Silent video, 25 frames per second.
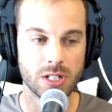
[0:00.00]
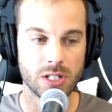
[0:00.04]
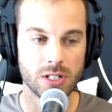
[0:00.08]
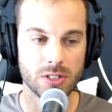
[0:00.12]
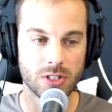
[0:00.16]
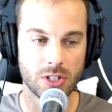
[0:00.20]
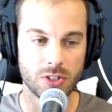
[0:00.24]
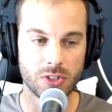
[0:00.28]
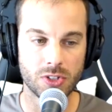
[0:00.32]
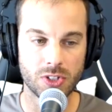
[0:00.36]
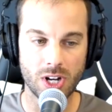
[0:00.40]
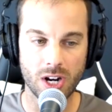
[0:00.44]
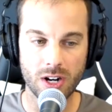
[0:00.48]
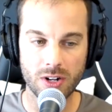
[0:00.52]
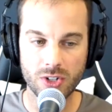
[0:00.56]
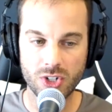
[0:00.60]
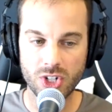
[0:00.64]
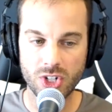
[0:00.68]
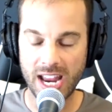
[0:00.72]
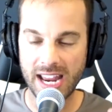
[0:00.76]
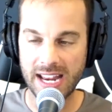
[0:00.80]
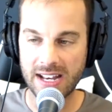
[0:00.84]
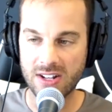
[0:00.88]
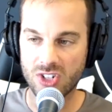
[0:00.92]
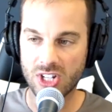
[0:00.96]
to start
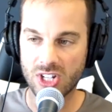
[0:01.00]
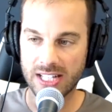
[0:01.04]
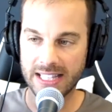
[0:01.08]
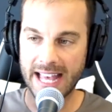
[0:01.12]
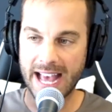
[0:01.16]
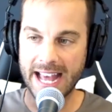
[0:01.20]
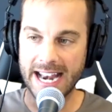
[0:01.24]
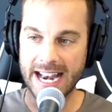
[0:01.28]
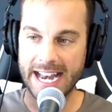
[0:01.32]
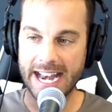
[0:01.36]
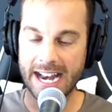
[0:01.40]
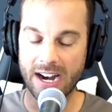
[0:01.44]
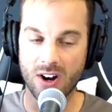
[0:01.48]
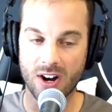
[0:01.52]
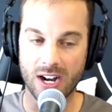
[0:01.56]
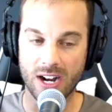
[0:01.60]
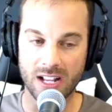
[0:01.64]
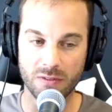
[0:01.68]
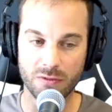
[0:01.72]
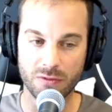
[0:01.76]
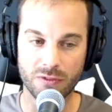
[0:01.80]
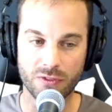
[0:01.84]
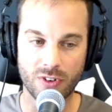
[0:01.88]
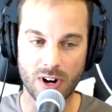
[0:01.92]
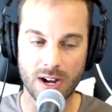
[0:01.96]
changing that
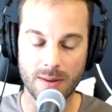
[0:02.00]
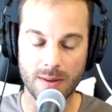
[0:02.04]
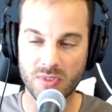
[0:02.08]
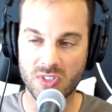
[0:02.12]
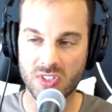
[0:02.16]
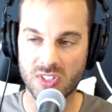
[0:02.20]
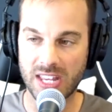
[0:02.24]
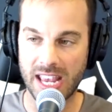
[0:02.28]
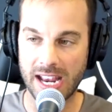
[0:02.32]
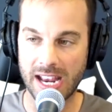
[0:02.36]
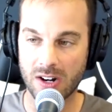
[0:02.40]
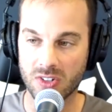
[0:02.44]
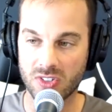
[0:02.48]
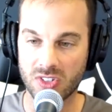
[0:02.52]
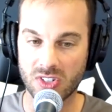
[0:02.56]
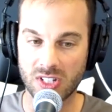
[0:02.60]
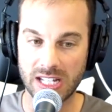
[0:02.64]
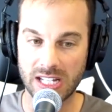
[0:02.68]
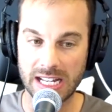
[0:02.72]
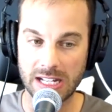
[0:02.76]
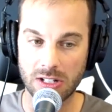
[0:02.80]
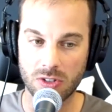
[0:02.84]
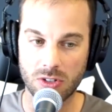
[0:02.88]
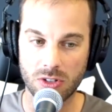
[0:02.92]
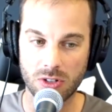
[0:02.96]
narrative from
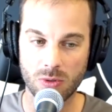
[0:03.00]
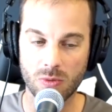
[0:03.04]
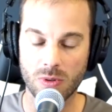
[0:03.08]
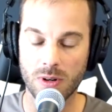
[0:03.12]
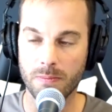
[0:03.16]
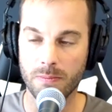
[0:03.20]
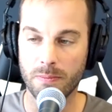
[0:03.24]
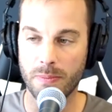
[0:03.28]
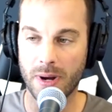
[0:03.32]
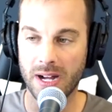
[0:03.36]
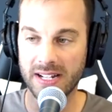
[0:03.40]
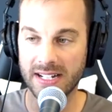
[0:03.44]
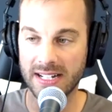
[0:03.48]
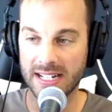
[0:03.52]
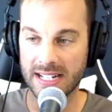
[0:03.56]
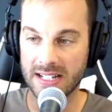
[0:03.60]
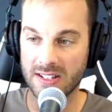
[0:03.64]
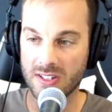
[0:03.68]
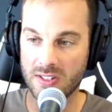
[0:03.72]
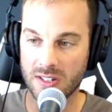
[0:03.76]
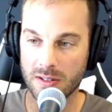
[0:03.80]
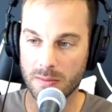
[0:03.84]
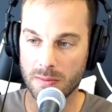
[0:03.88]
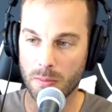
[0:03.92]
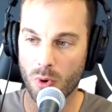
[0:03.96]
scarcity to
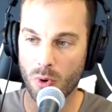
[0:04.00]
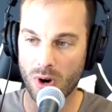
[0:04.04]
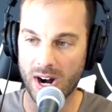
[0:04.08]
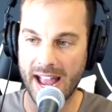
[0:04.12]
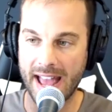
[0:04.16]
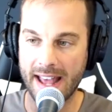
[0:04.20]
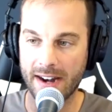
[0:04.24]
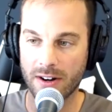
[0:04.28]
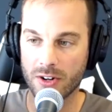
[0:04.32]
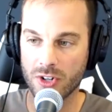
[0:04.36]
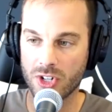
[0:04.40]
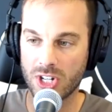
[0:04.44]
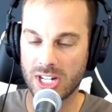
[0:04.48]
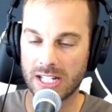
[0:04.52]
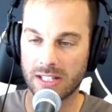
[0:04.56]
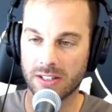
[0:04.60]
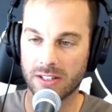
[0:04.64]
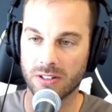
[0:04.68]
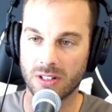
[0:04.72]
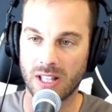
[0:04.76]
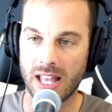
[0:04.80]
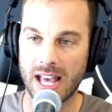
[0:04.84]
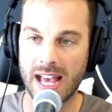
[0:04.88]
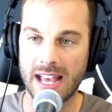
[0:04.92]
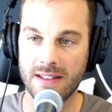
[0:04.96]
abundance and more energy in
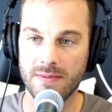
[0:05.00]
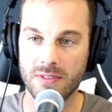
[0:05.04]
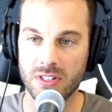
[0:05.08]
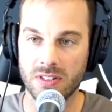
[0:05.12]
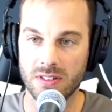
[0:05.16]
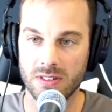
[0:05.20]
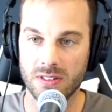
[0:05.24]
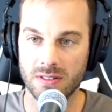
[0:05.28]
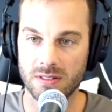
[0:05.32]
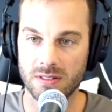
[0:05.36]
their lives?